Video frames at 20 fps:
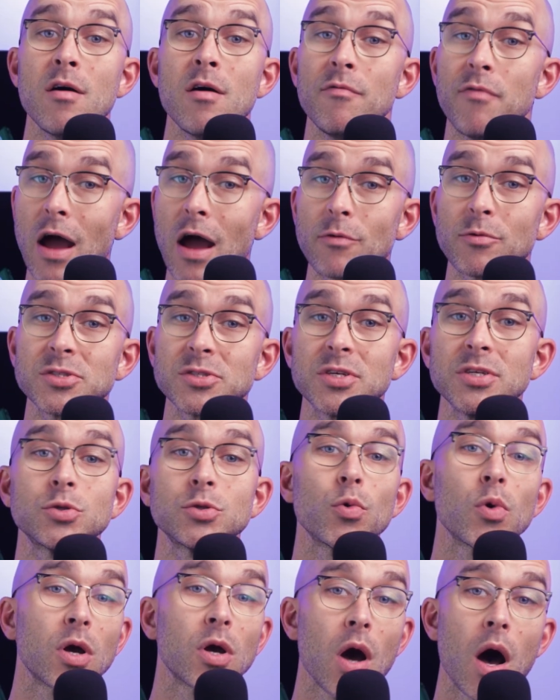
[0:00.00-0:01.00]

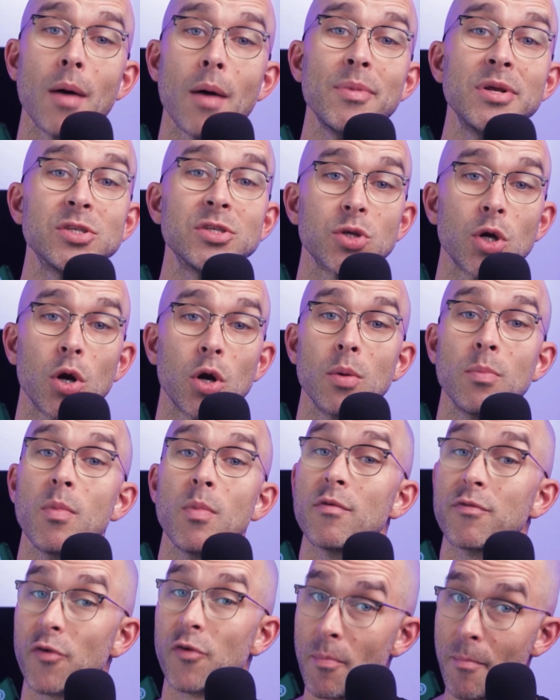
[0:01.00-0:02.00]
Viruses are a common term
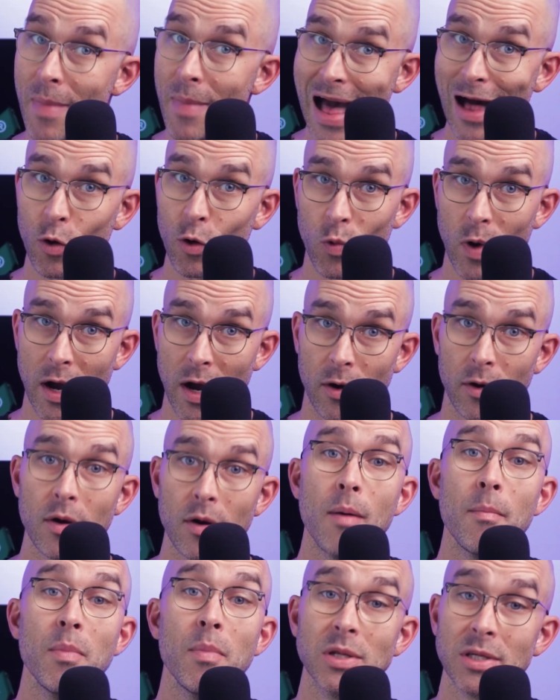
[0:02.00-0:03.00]
for malware,
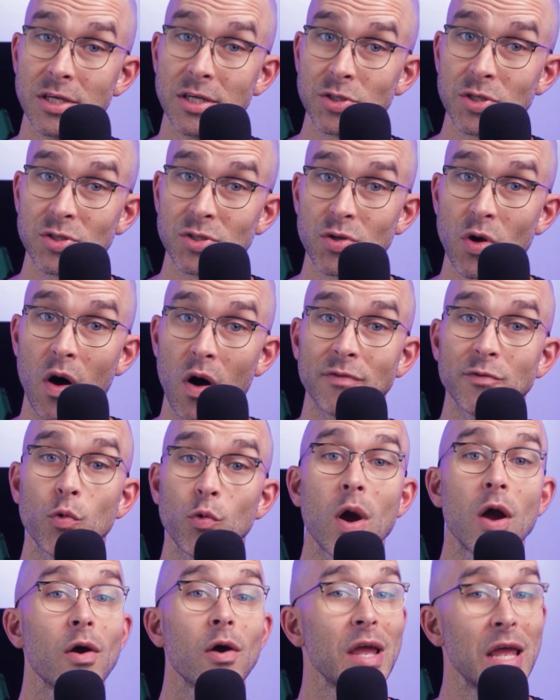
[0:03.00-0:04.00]
malicious
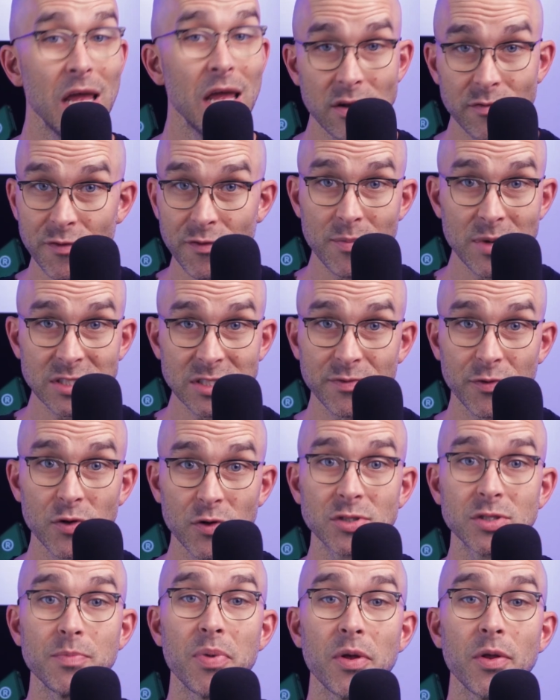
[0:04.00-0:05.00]
software infamous for
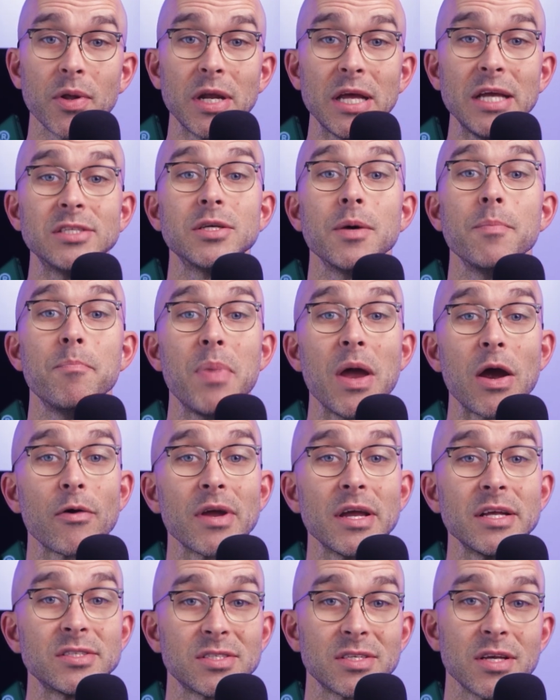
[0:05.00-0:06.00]
its ability to
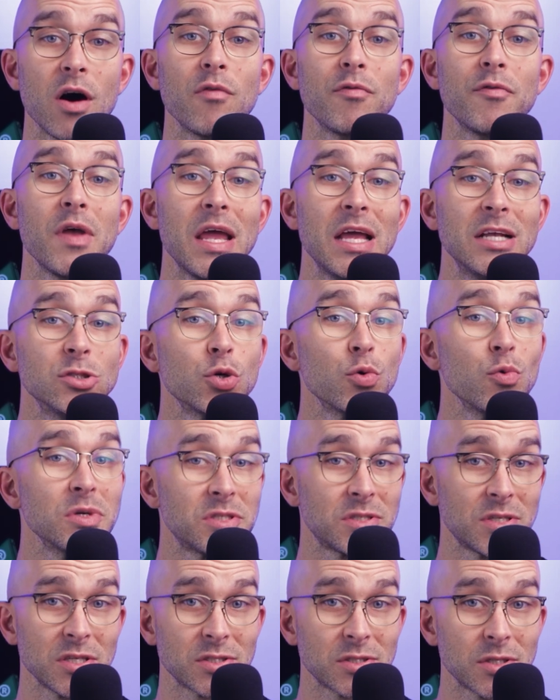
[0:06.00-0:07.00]
bury itself into a
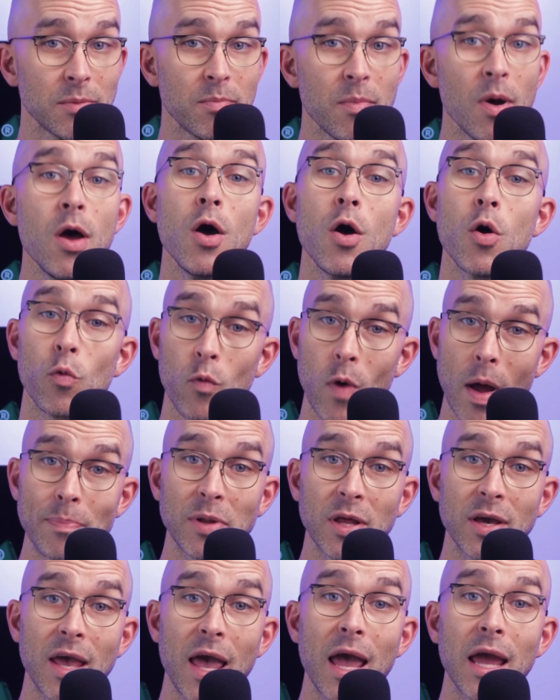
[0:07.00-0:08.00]
system,
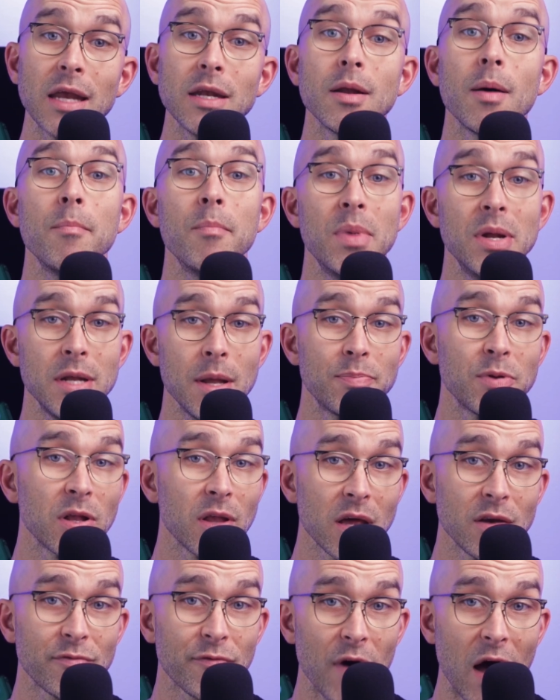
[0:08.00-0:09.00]
replicate,
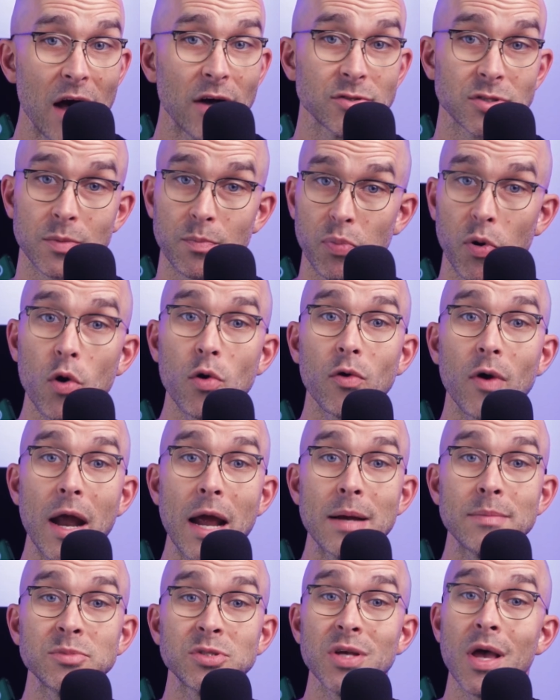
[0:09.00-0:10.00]
manipulate files and
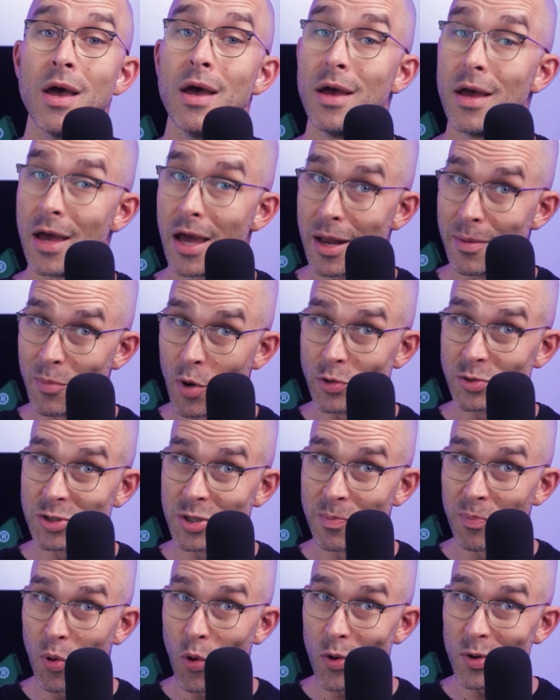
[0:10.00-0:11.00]
programs, and
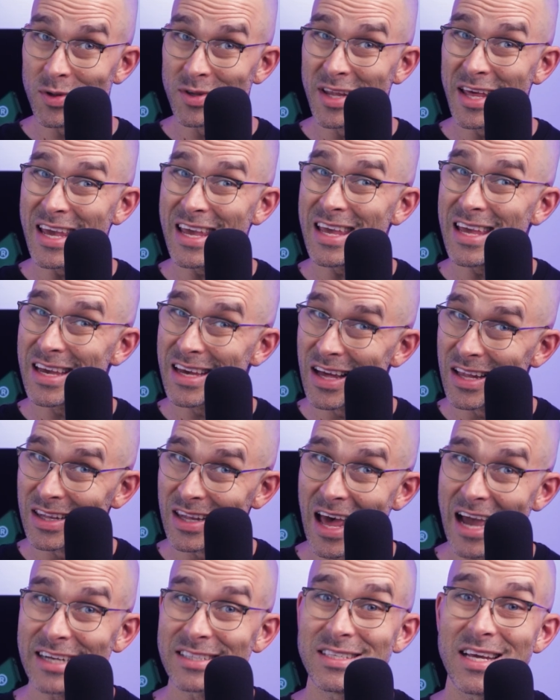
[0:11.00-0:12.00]
most importantly,
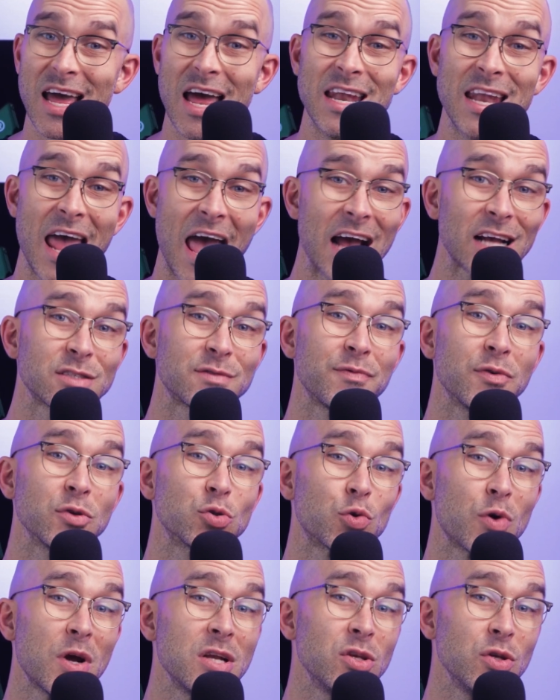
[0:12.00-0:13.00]
collect and
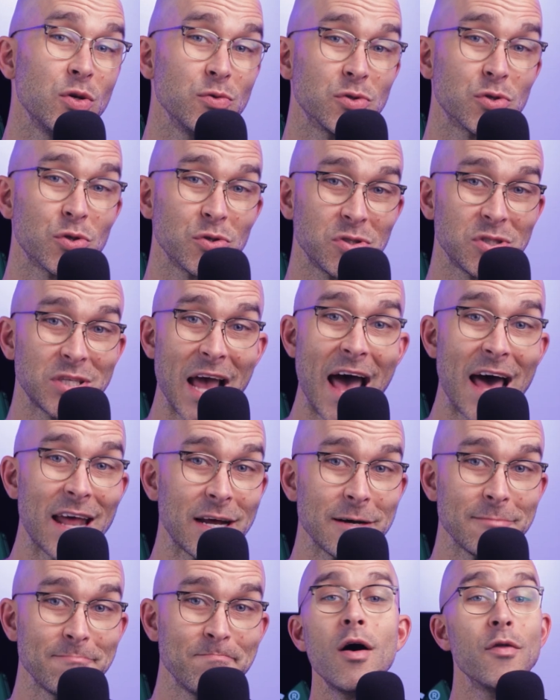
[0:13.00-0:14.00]
exfiltrate user
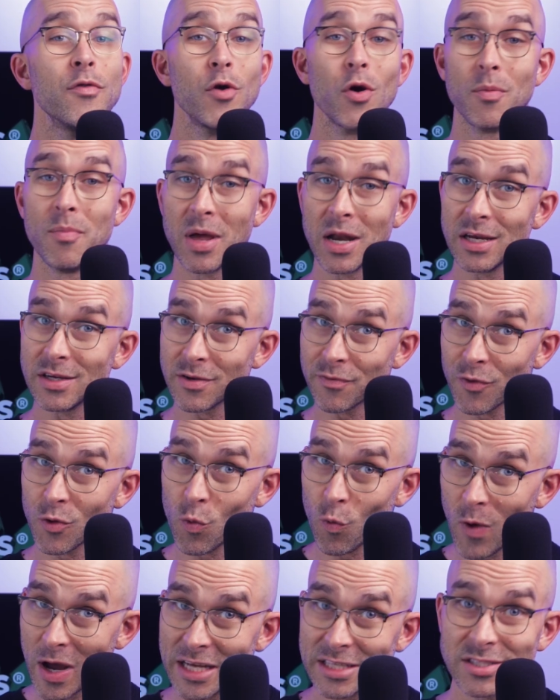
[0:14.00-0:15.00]
data. There are many
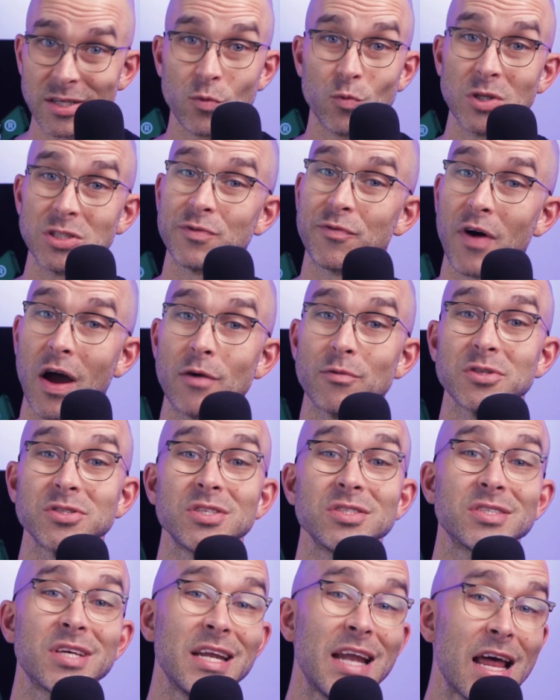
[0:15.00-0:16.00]
different ways in which
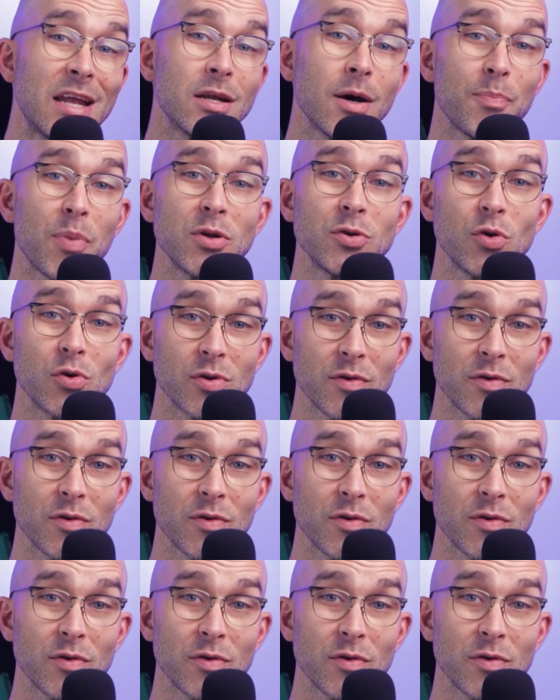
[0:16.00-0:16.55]
viruses can end up on your